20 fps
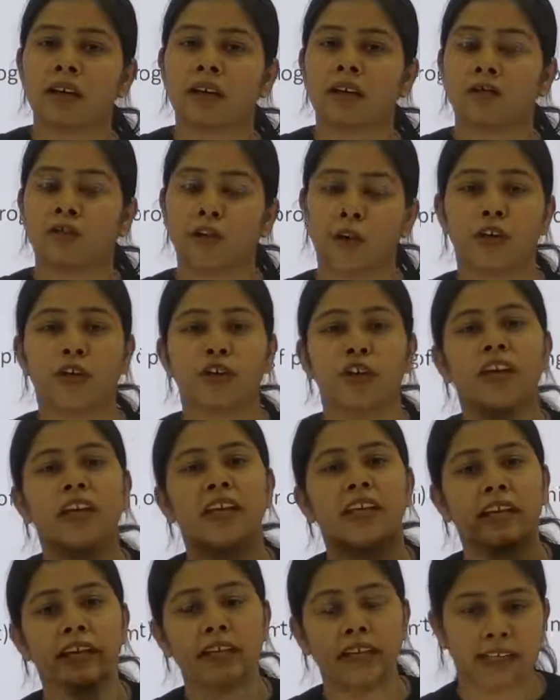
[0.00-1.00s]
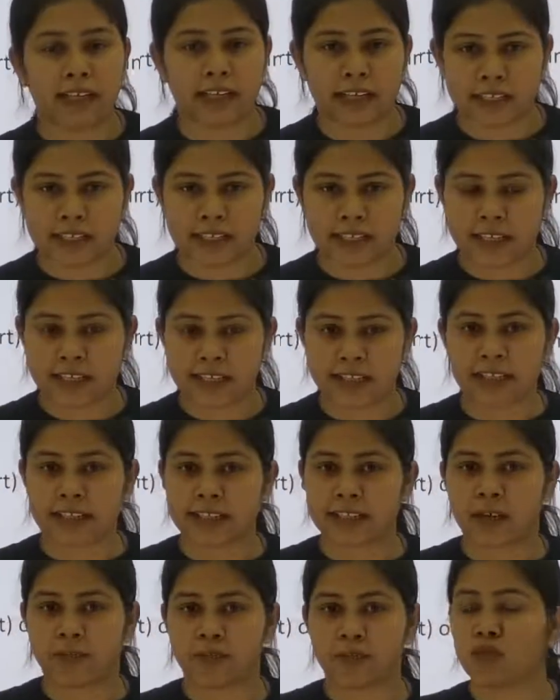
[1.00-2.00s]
for your GATE data science exam.